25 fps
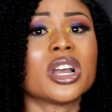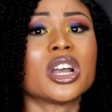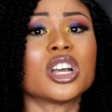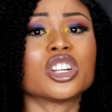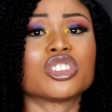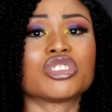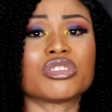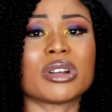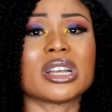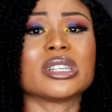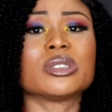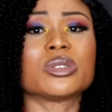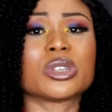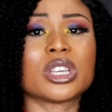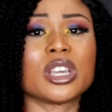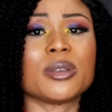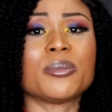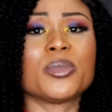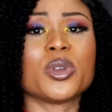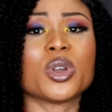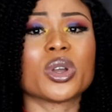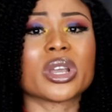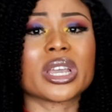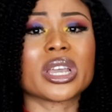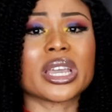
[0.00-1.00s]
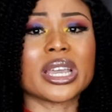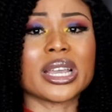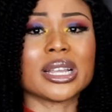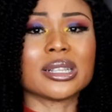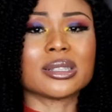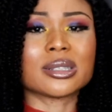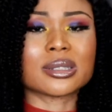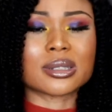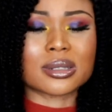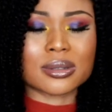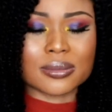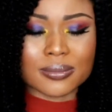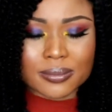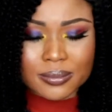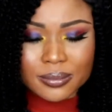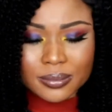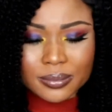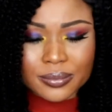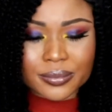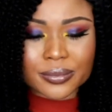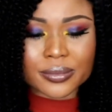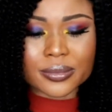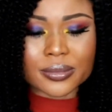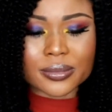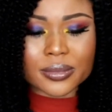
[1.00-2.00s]
try to keep your kids
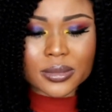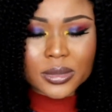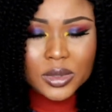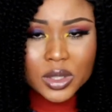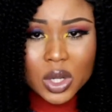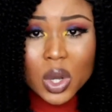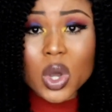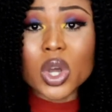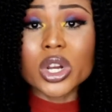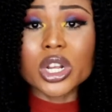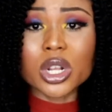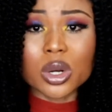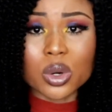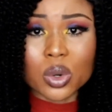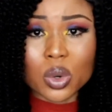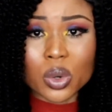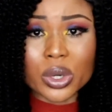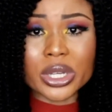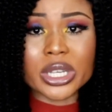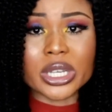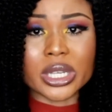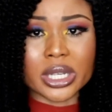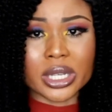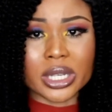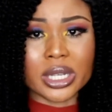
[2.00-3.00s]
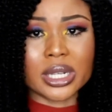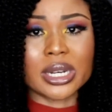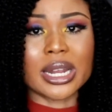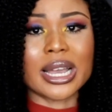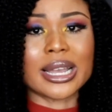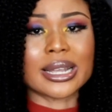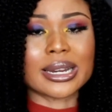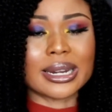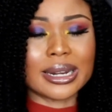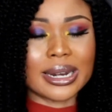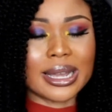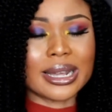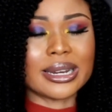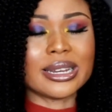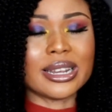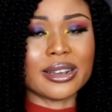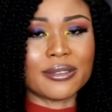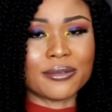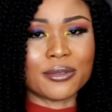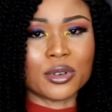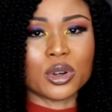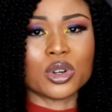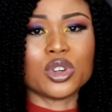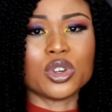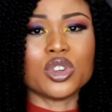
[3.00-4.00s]
on a low key, like let their
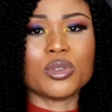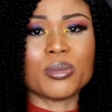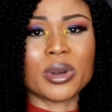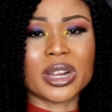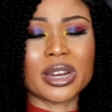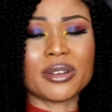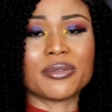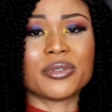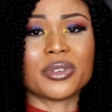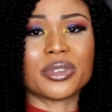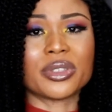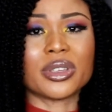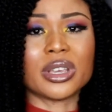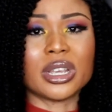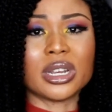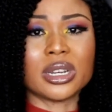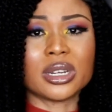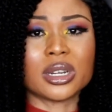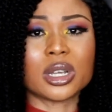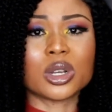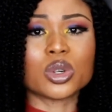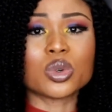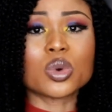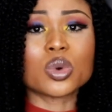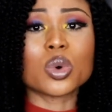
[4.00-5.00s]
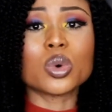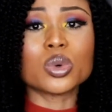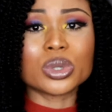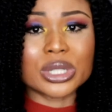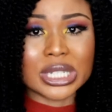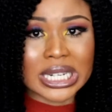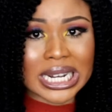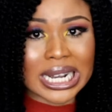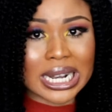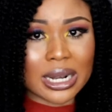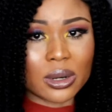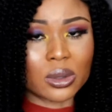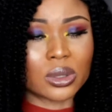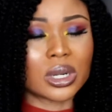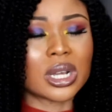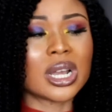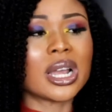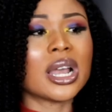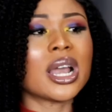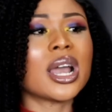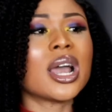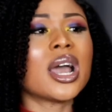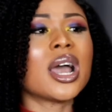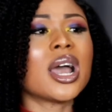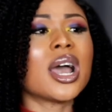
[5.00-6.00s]
volume and everything go down.
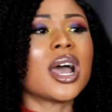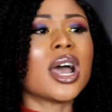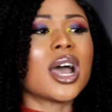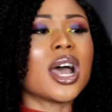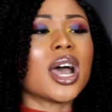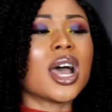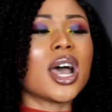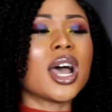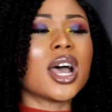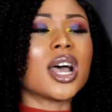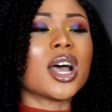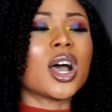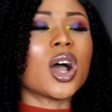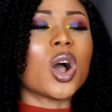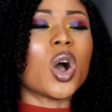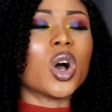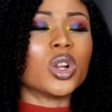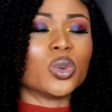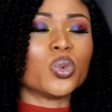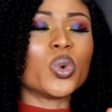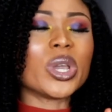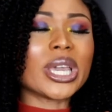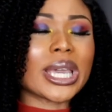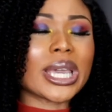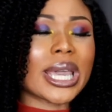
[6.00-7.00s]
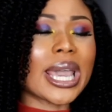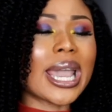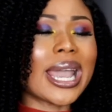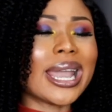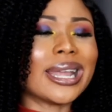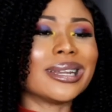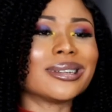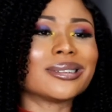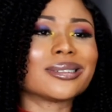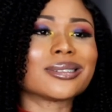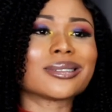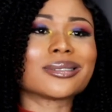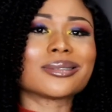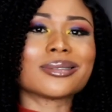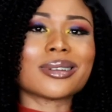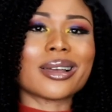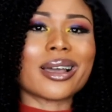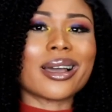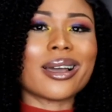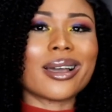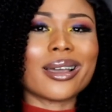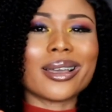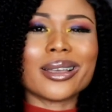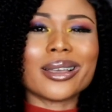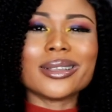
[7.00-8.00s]
On weekend,
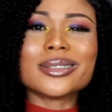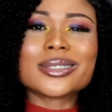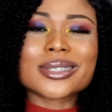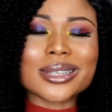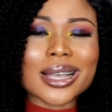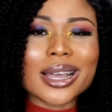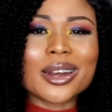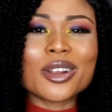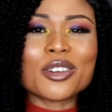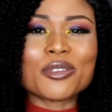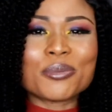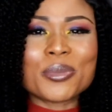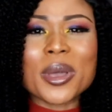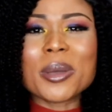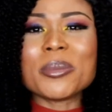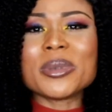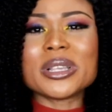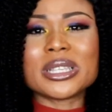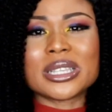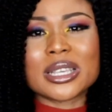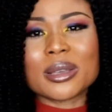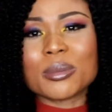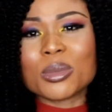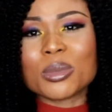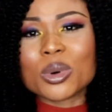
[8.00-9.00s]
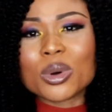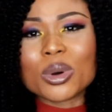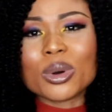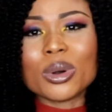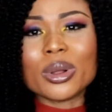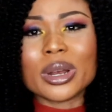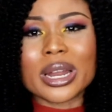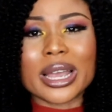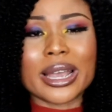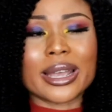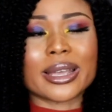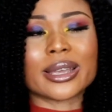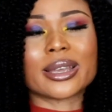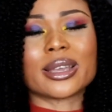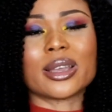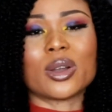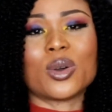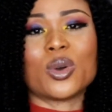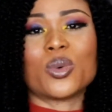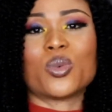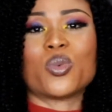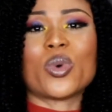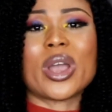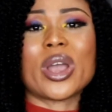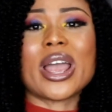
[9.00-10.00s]
it's kind of permissible. Like
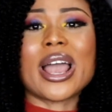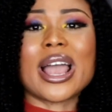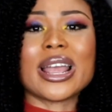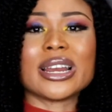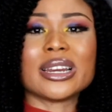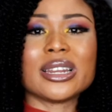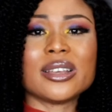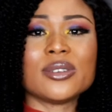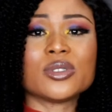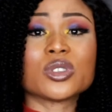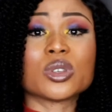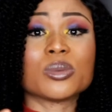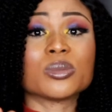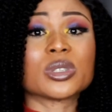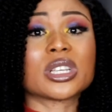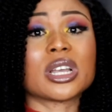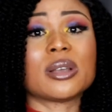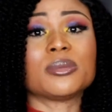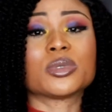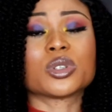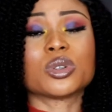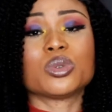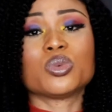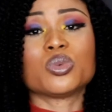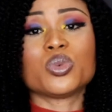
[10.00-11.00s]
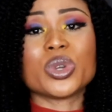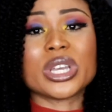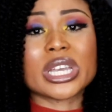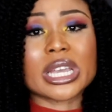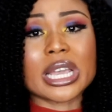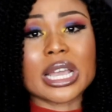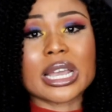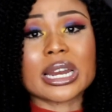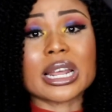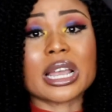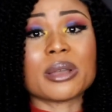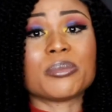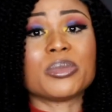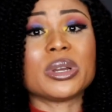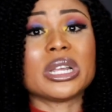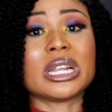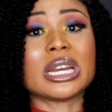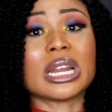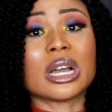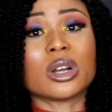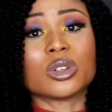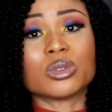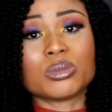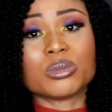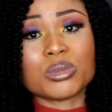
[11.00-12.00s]
where I live, sometimes on weekend I play
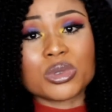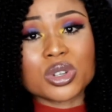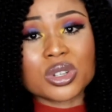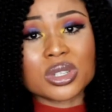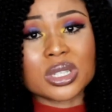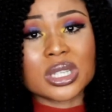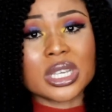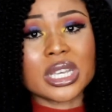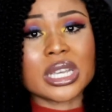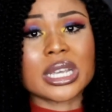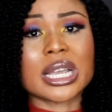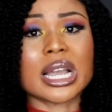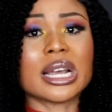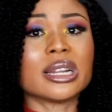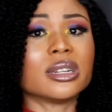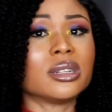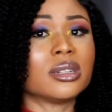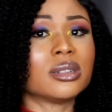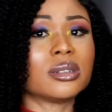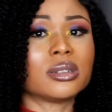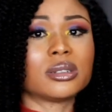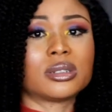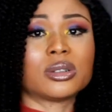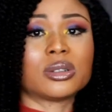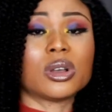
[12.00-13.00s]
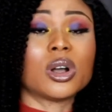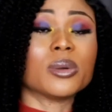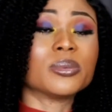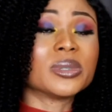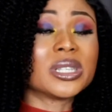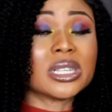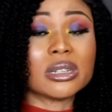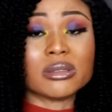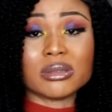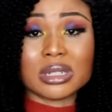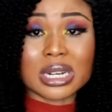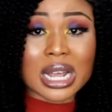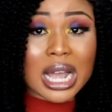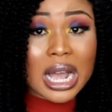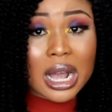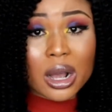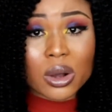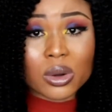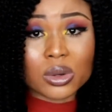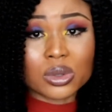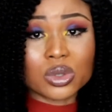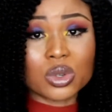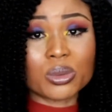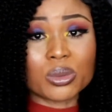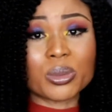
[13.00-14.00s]
loud music, and up till
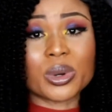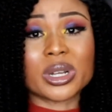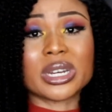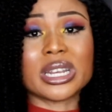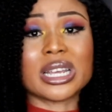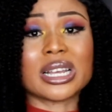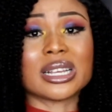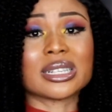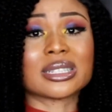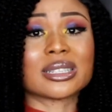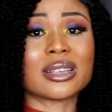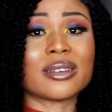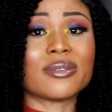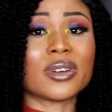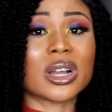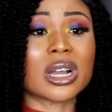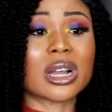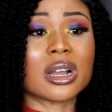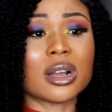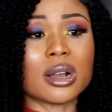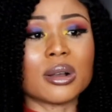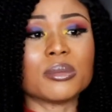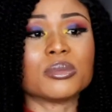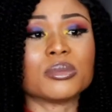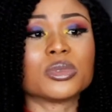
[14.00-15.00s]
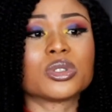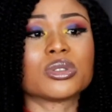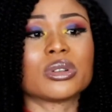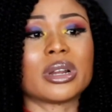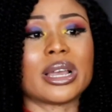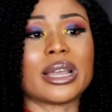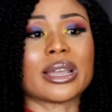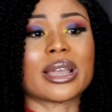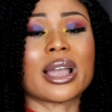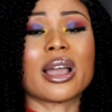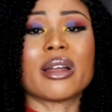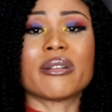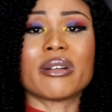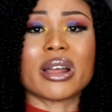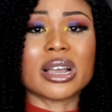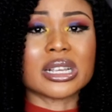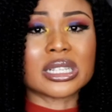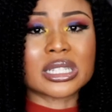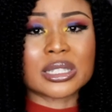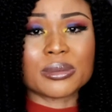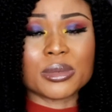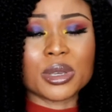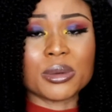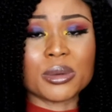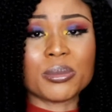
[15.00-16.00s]
now nobody has ever come to like
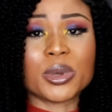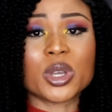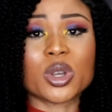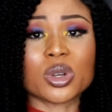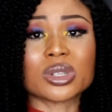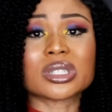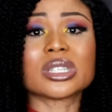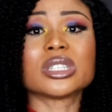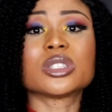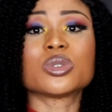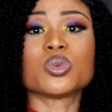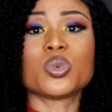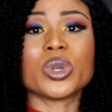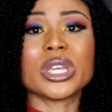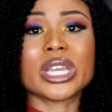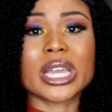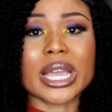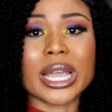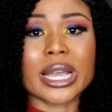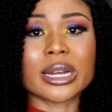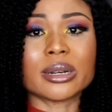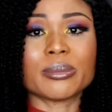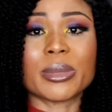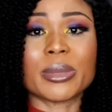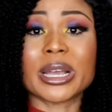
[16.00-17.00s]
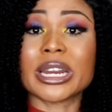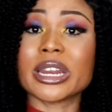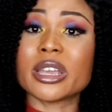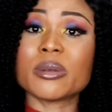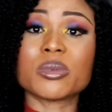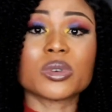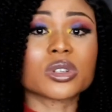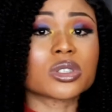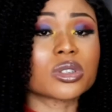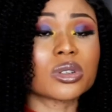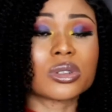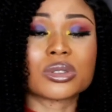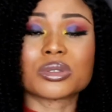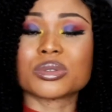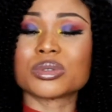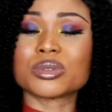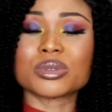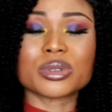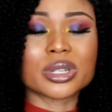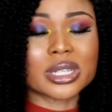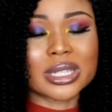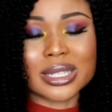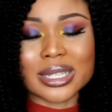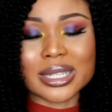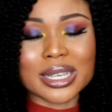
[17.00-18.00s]
harass me because it's weekend. My neighbors also do
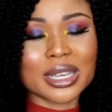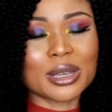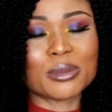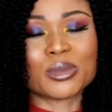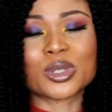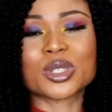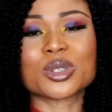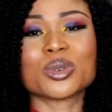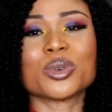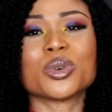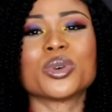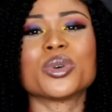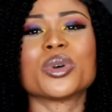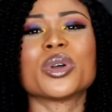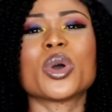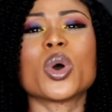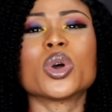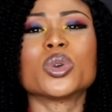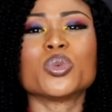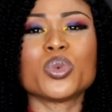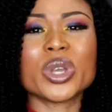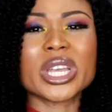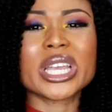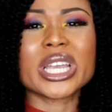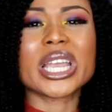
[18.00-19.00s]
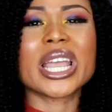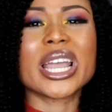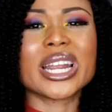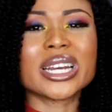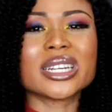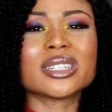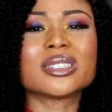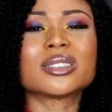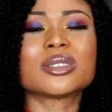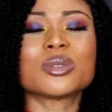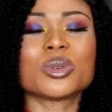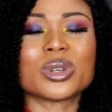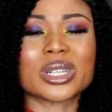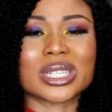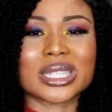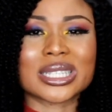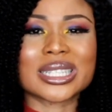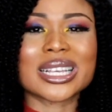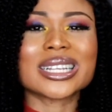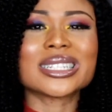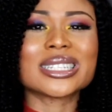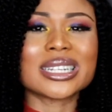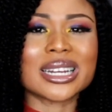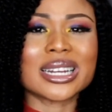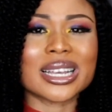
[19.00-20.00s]
the same. So on weekend, to a
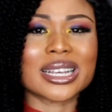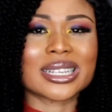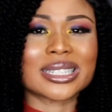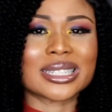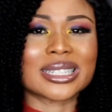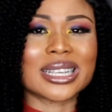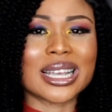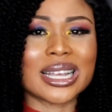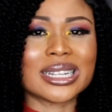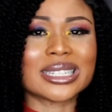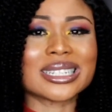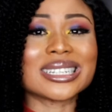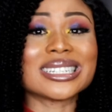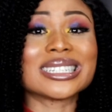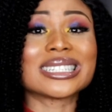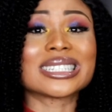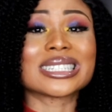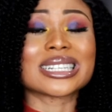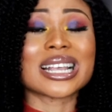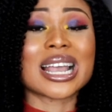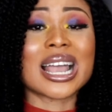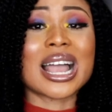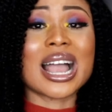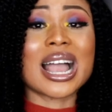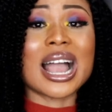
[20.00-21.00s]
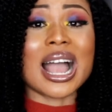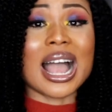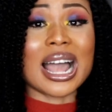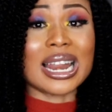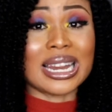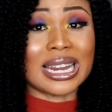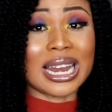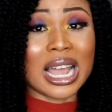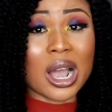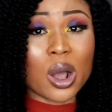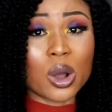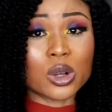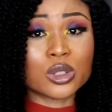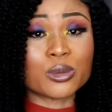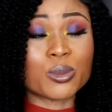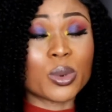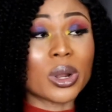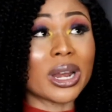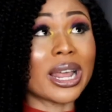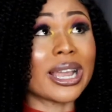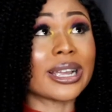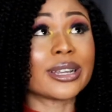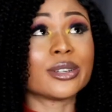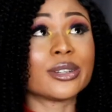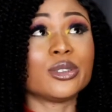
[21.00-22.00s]
certain extent, it's allowed, but
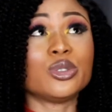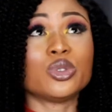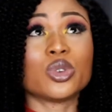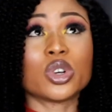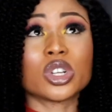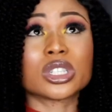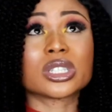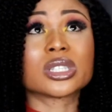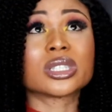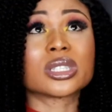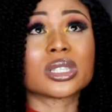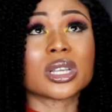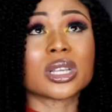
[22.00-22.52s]
like not